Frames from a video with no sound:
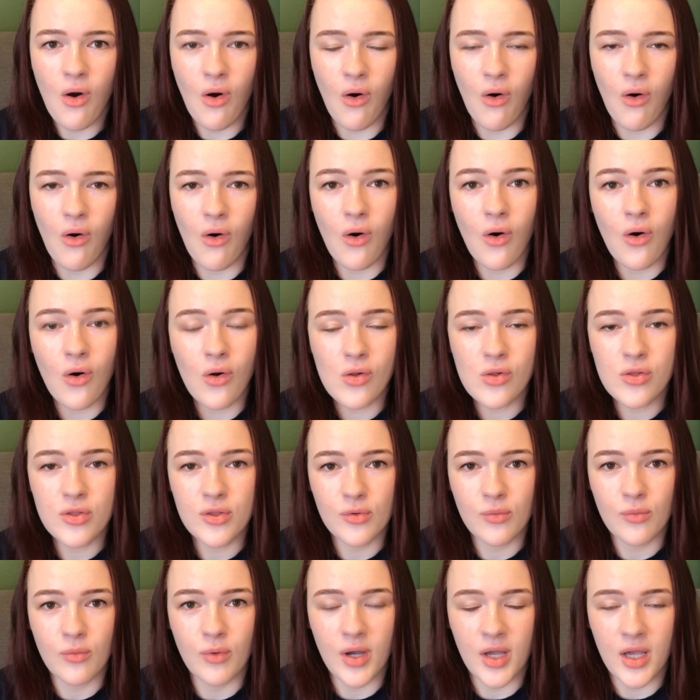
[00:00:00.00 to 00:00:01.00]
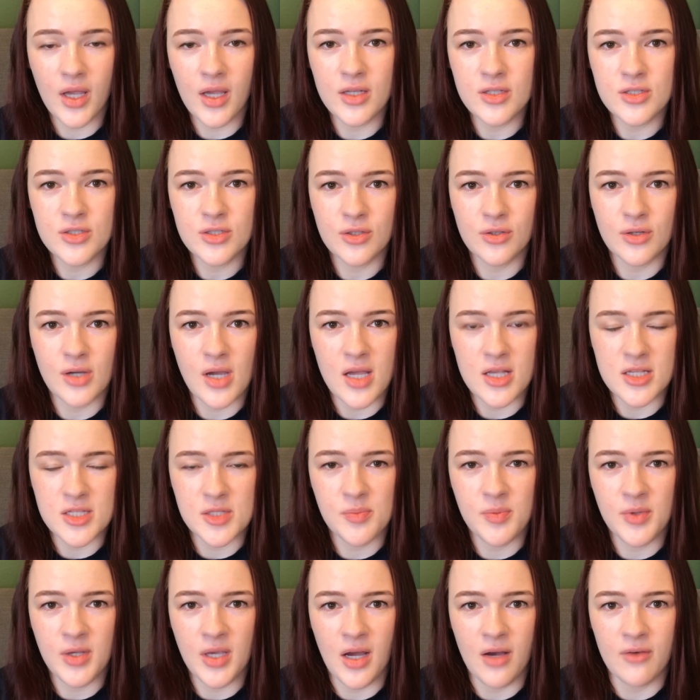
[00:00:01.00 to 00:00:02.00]
all the way to your
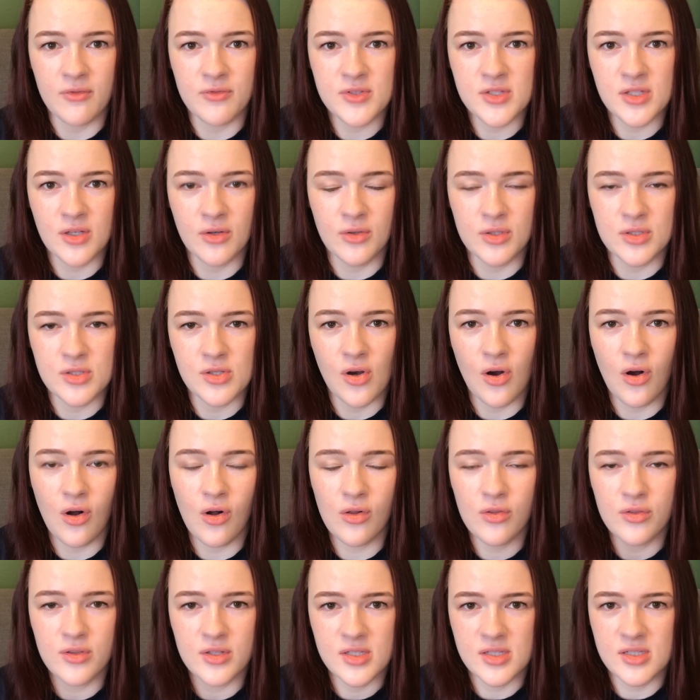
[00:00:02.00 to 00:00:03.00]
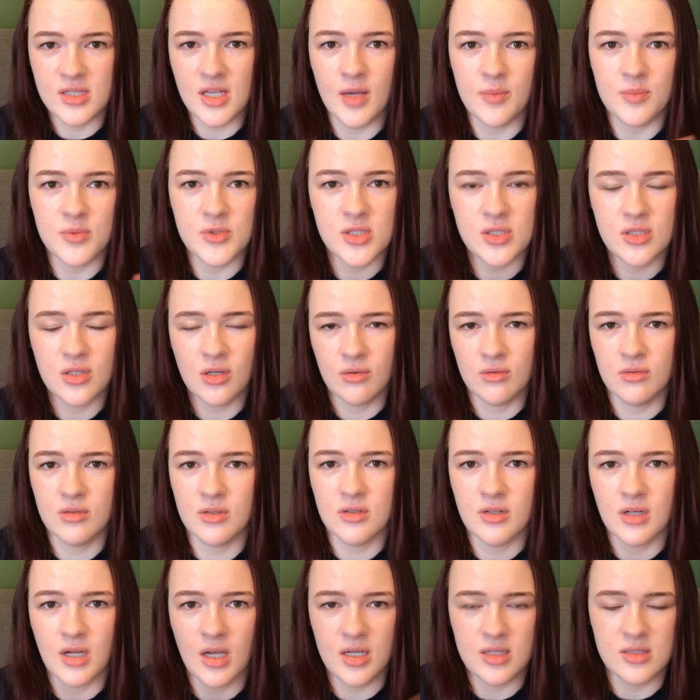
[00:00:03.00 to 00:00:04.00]
SPF. So it's all the steps,
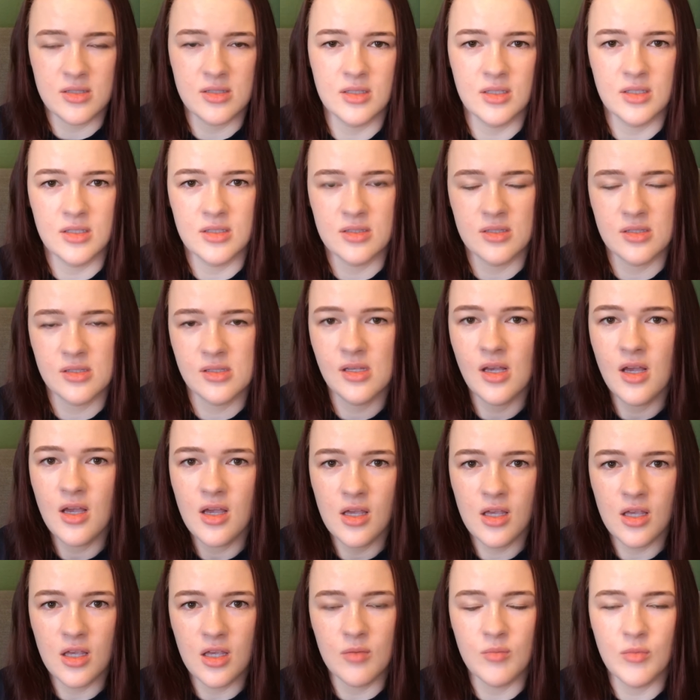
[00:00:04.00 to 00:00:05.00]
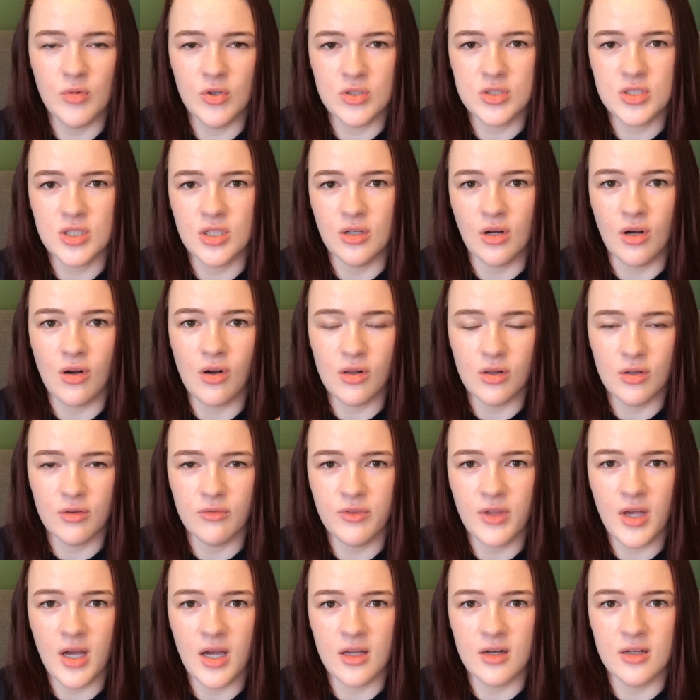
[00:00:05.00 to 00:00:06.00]
toner, essence, emulsion, all
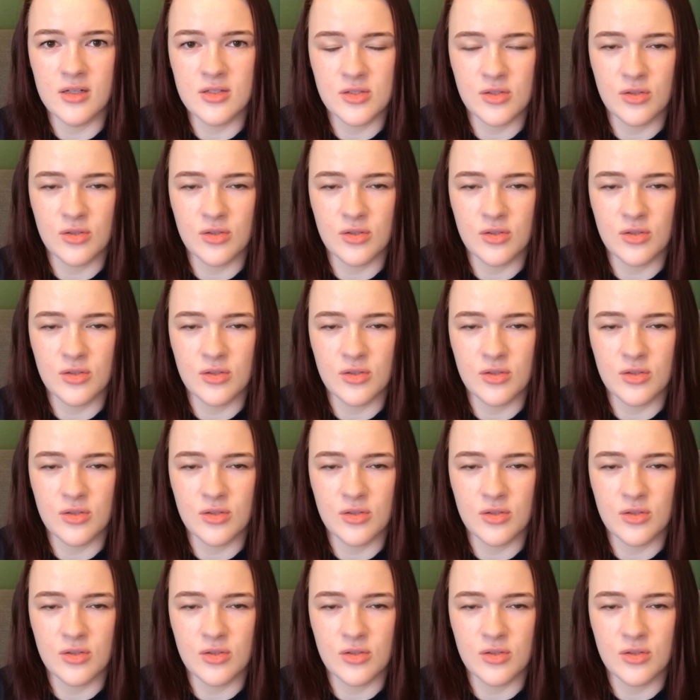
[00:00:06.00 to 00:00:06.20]
of that.